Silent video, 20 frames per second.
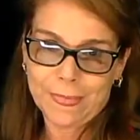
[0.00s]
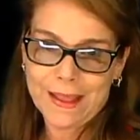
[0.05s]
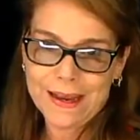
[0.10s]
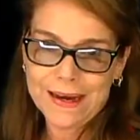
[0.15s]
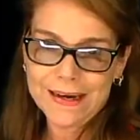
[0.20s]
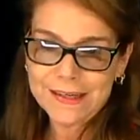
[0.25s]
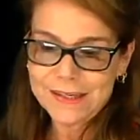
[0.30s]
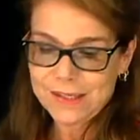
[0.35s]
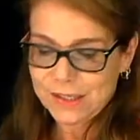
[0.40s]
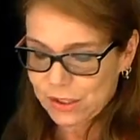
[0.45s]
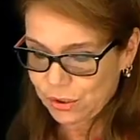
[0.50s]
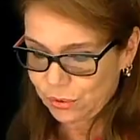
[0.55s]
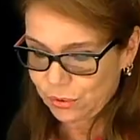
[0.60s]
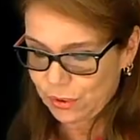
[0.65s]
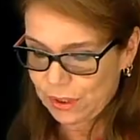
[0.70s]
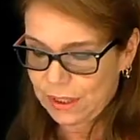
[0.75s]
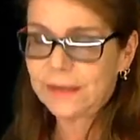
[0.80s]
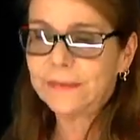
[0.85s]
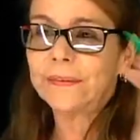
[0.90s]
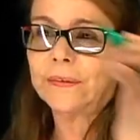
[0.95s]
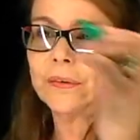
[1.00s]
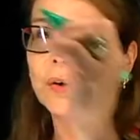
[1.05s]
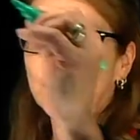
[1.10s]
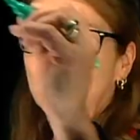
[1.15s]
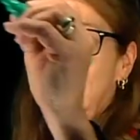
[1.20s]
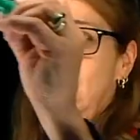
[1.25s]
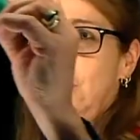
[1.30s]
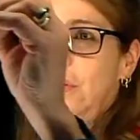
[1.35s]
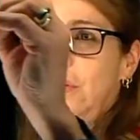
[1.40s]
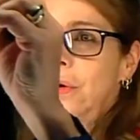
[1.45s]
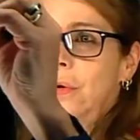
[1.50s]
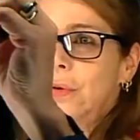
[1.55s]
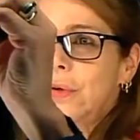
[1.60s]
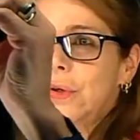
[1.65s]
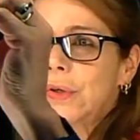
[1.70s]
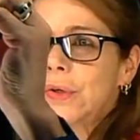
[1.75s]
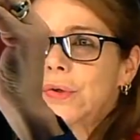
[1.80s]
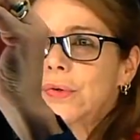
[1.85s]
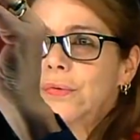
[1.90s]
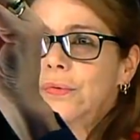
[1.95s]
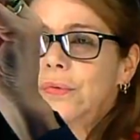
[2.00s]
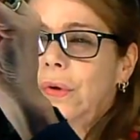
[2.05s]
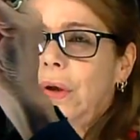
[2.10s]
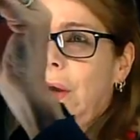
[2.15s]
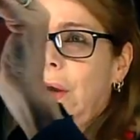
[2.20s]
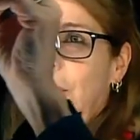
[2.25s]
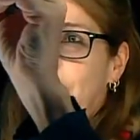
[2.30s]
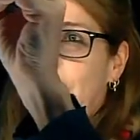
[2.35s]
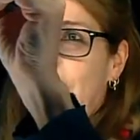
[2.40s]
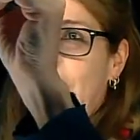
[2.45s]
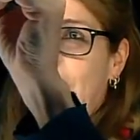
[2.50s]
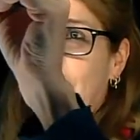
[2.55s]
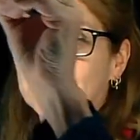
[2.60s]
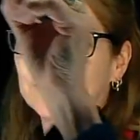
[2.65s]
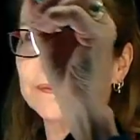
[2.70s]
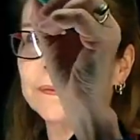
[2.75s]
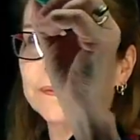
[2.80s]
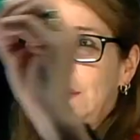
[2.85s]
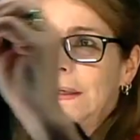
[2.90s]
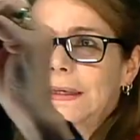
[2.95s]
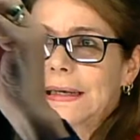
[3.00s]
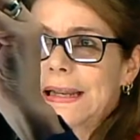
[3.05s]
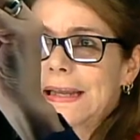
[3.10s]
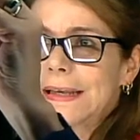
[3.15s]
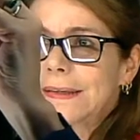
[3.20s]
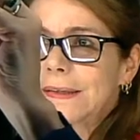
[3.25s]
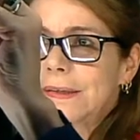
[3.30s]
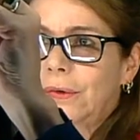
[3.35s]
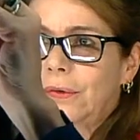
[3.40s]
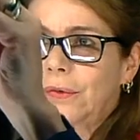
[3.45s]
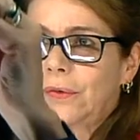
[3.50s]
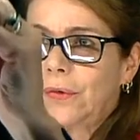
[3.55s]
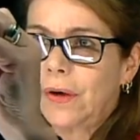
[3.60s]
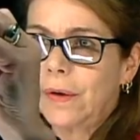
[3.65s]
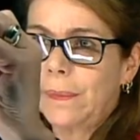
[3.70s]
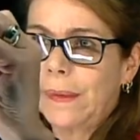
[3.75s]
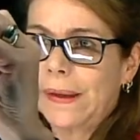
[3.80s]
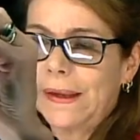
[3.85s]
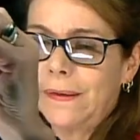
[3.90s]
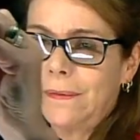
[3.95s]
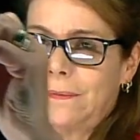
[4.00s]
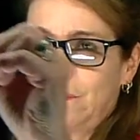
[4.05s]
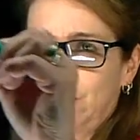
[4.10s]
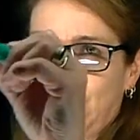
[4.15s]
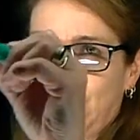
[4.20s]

So let's draw two compounds and let's determine what